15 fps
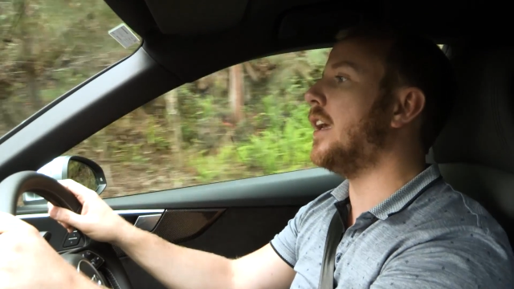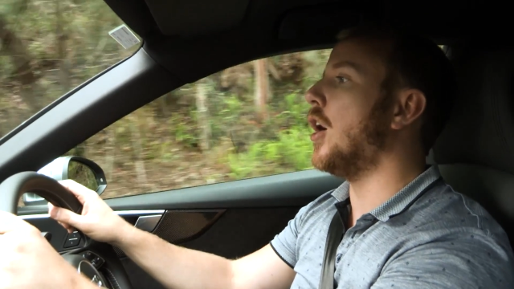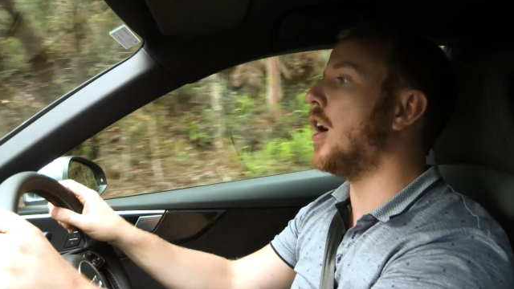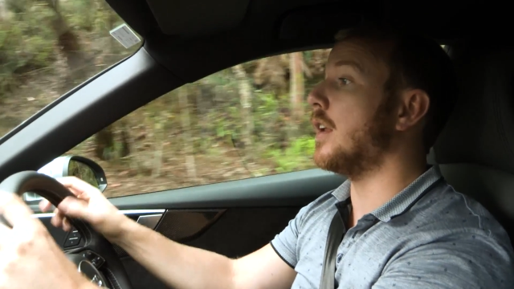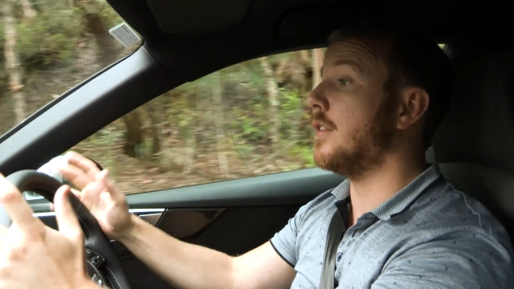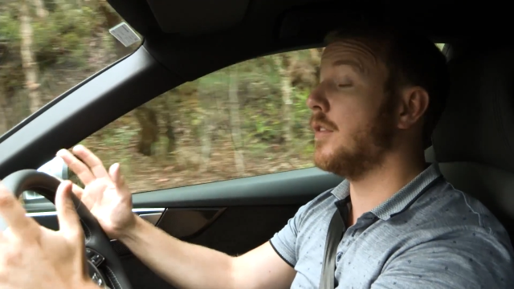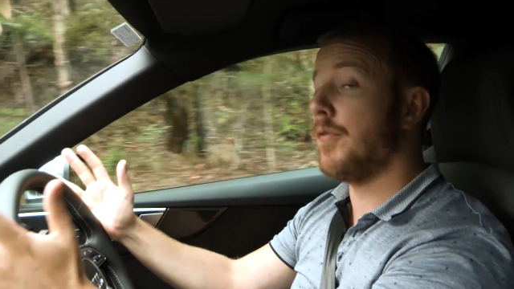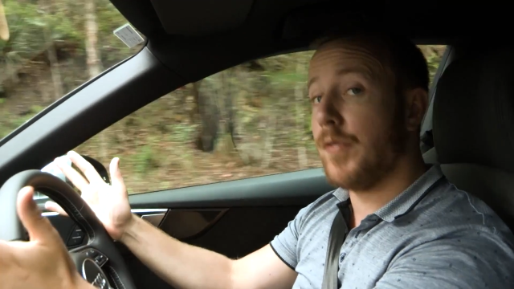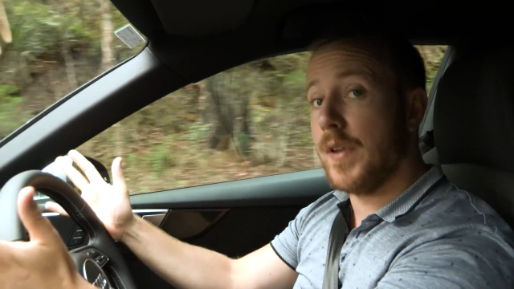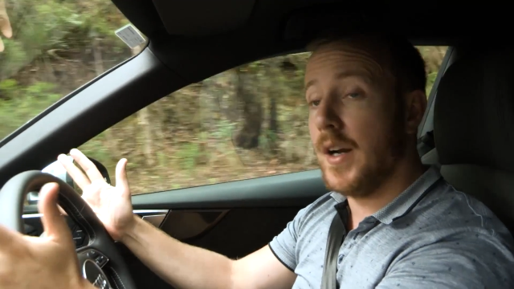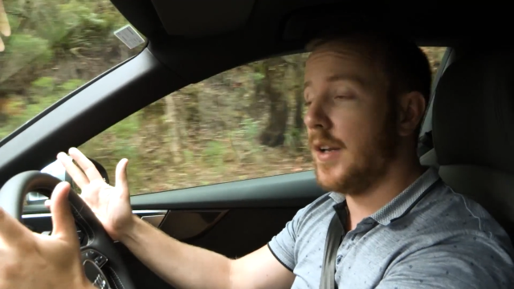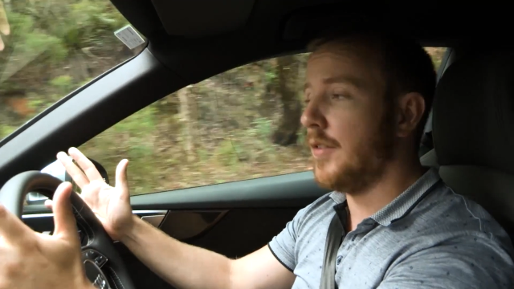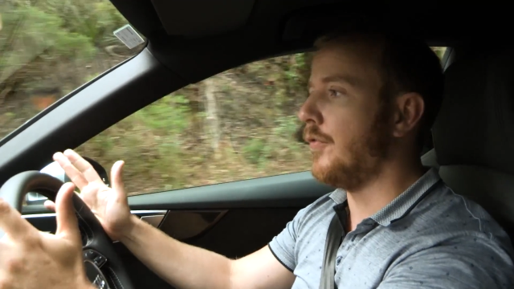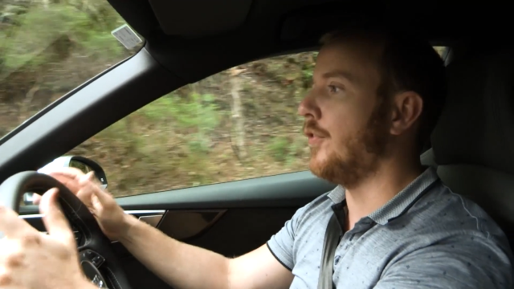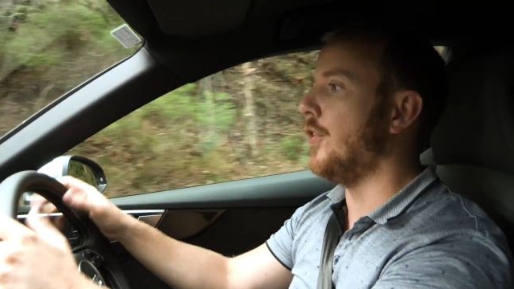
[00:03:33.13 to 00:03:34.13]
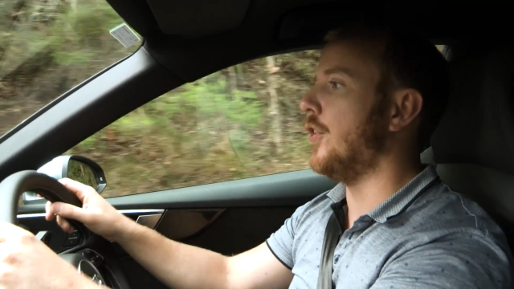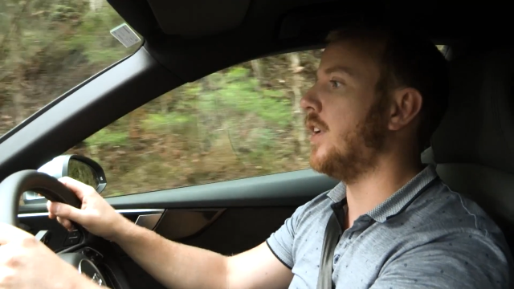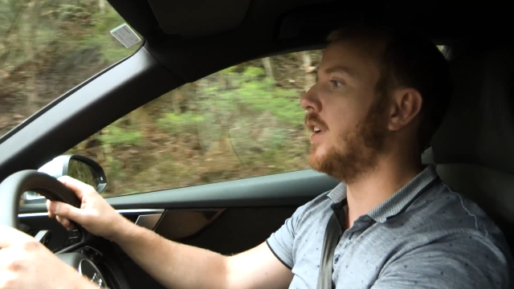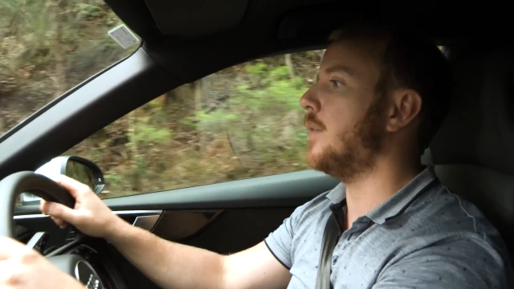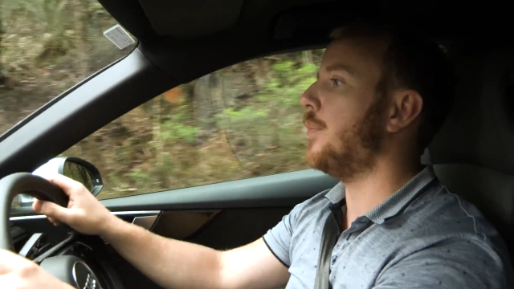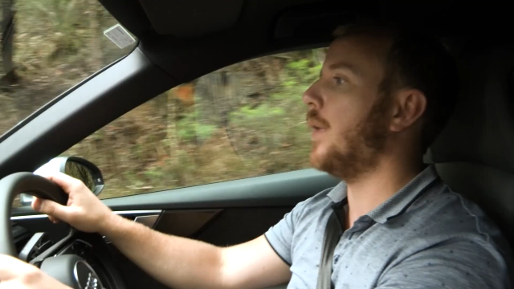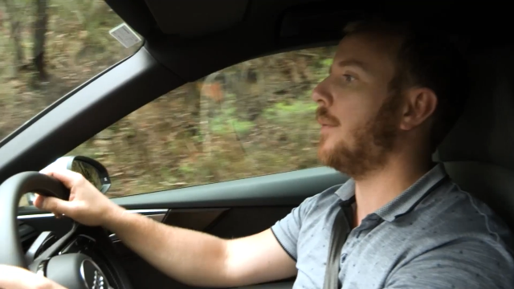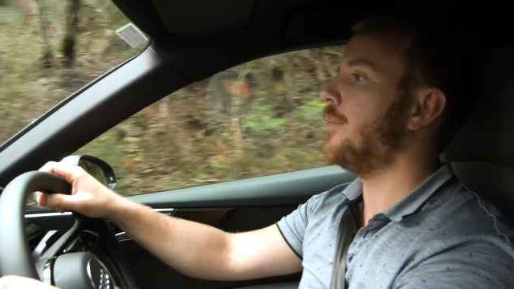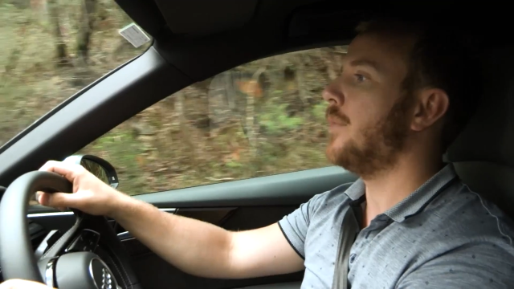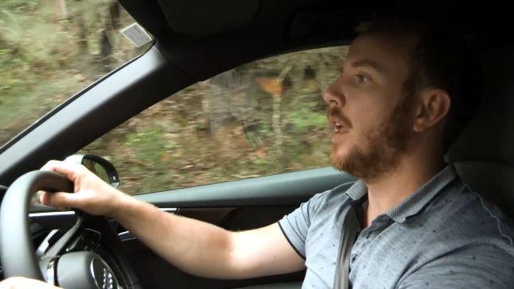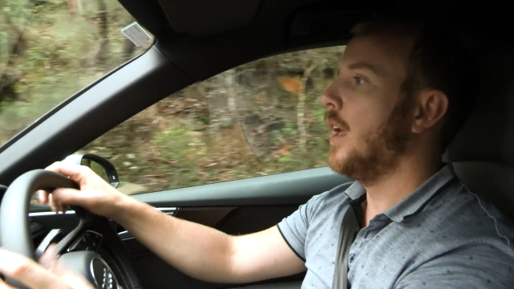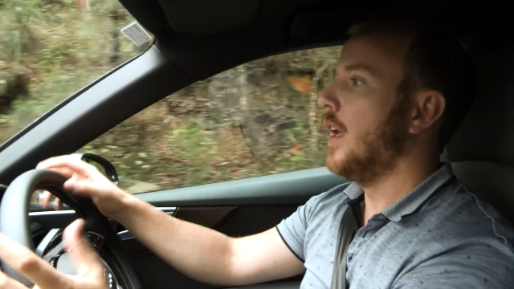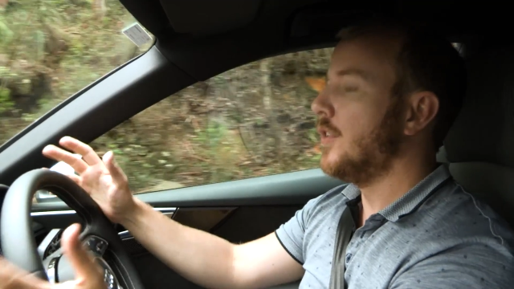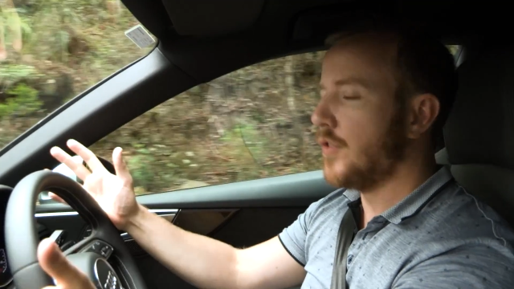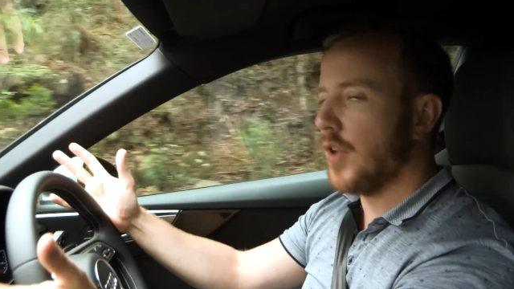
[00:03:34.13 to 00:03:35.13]
kind of definitive verdict, but
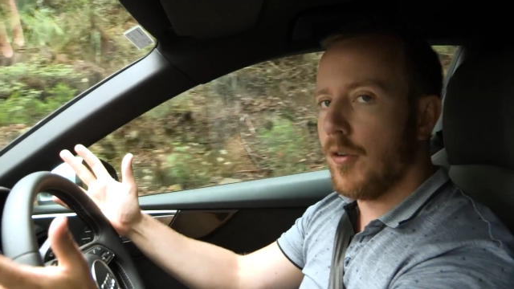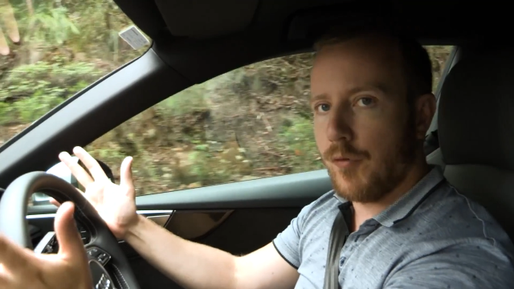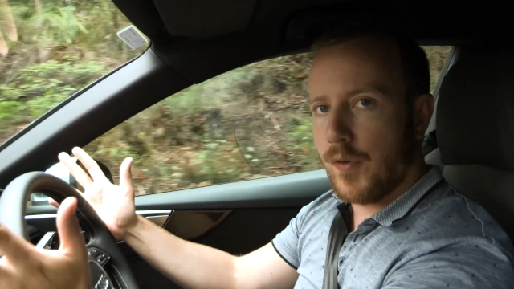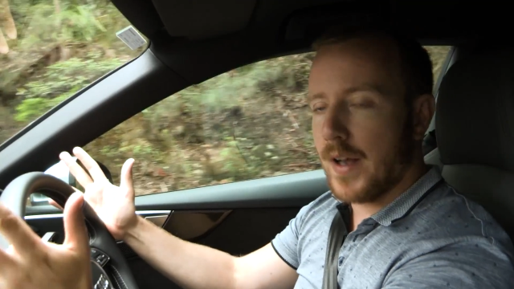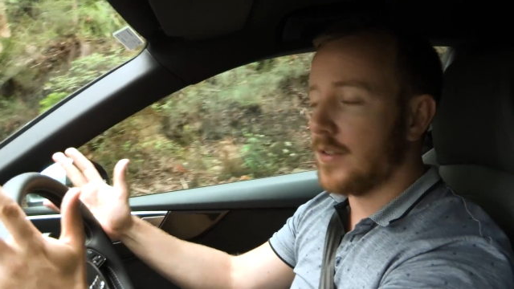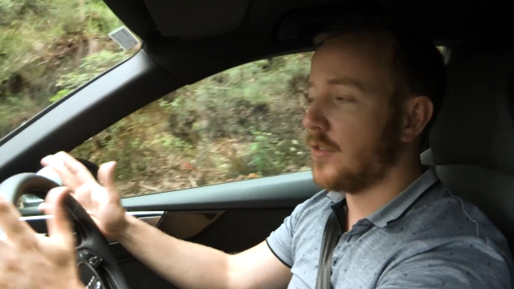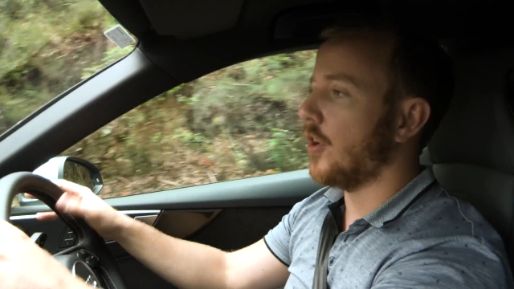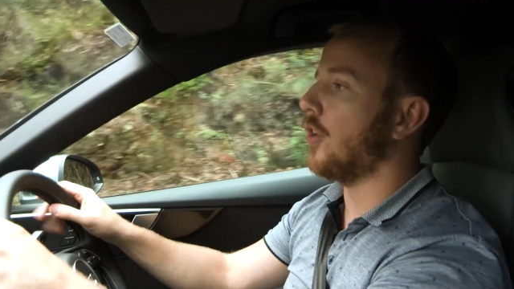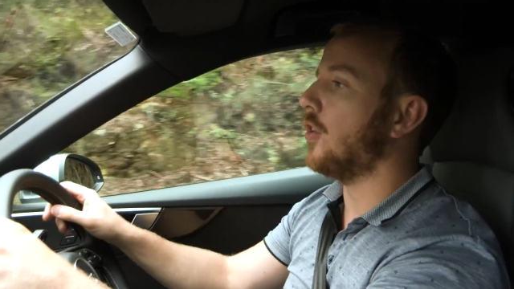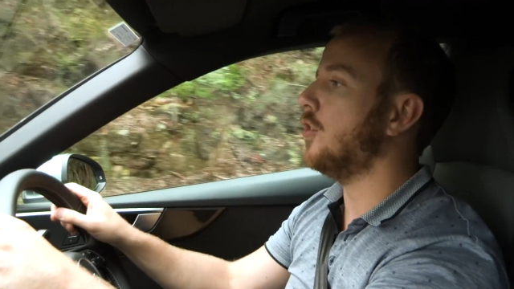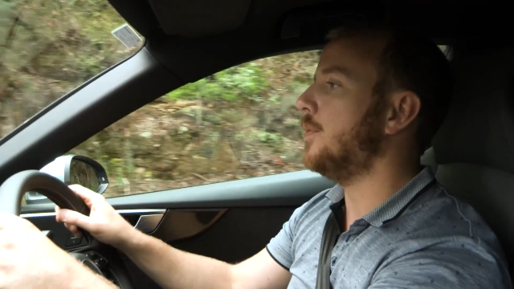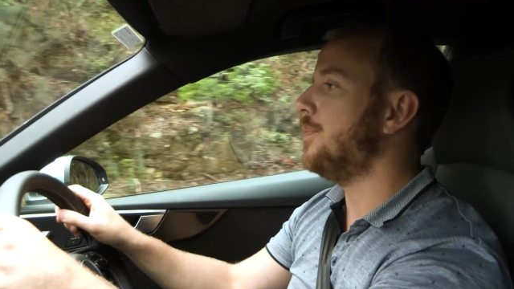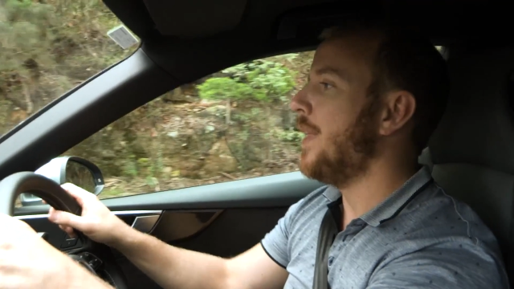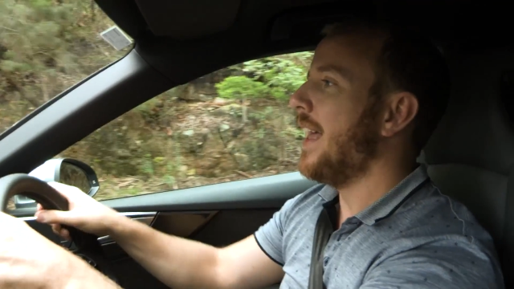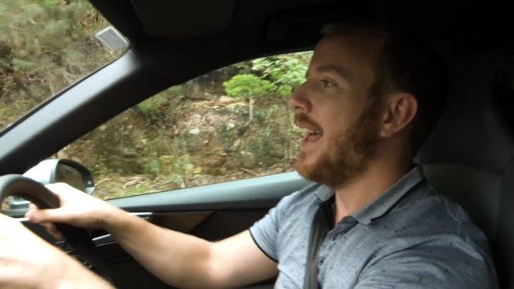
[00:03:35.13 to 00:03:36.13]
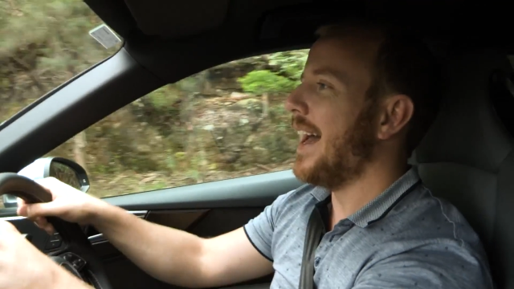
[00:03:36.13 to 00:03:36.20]
so far so good,